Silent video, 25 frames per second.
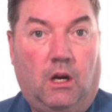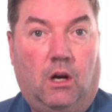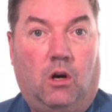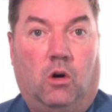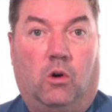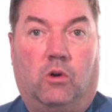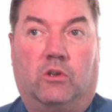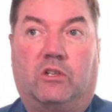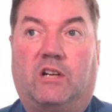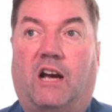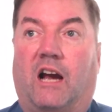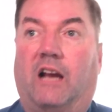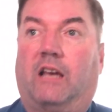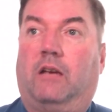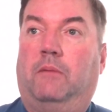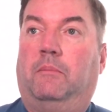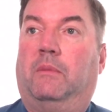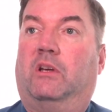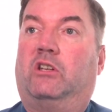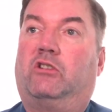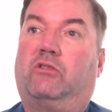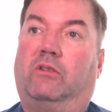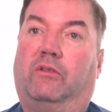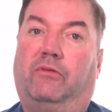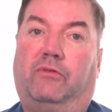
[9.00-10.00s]
or
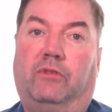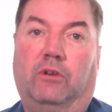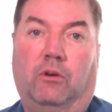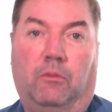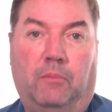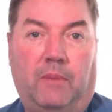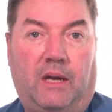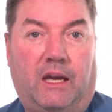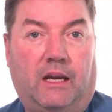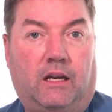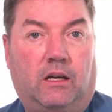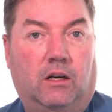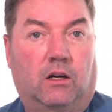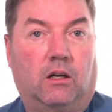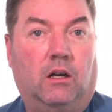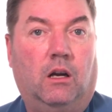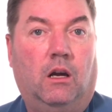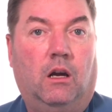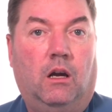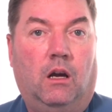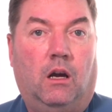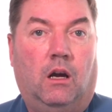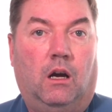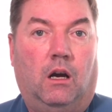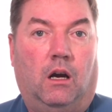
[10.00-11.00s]
documentary filmmaker
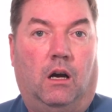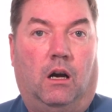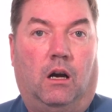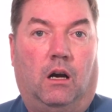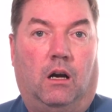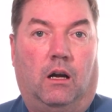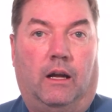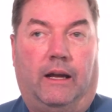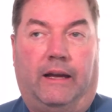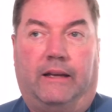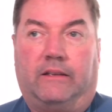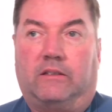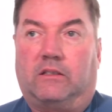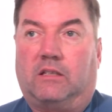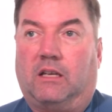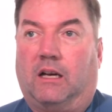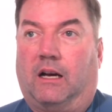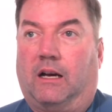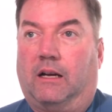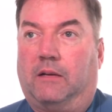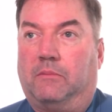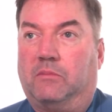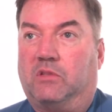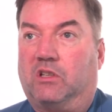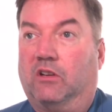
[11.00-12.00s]
at
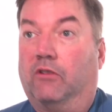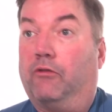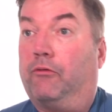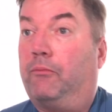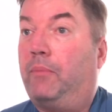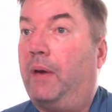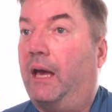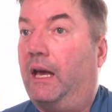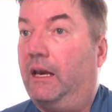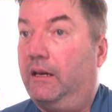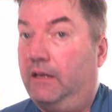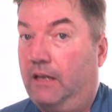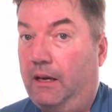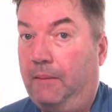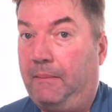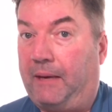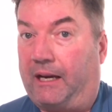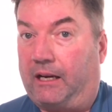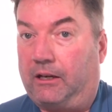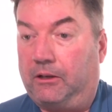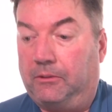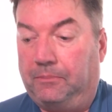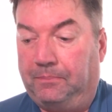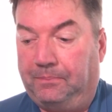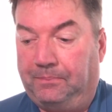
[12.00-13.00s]
times of
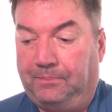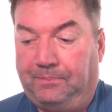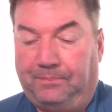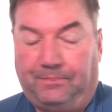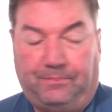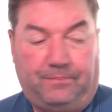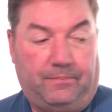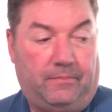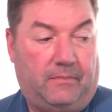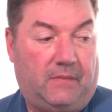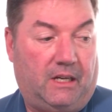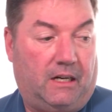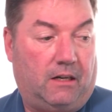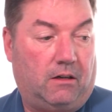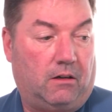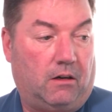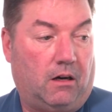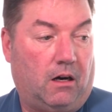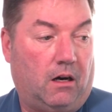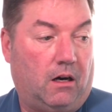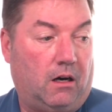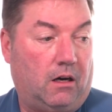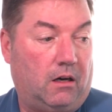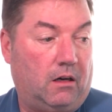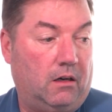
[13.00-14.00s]
pandemic. There
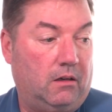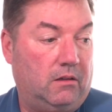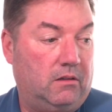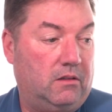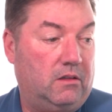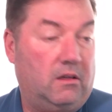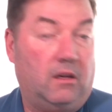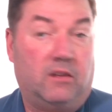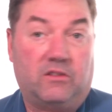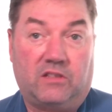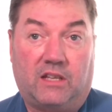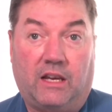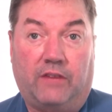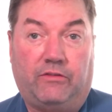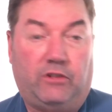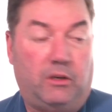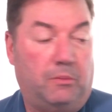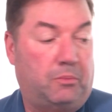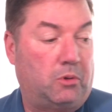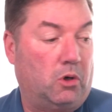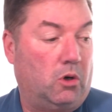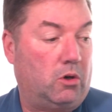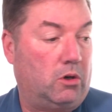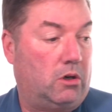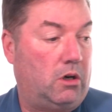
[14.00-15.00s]
are safety
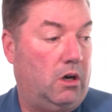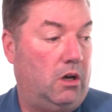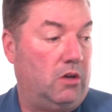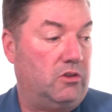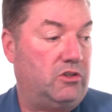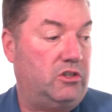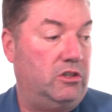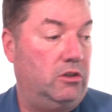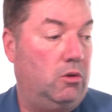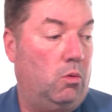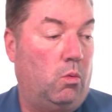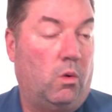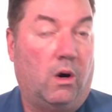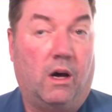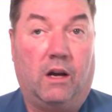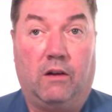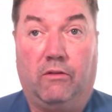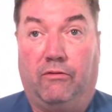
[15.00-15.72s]
protocols you'll want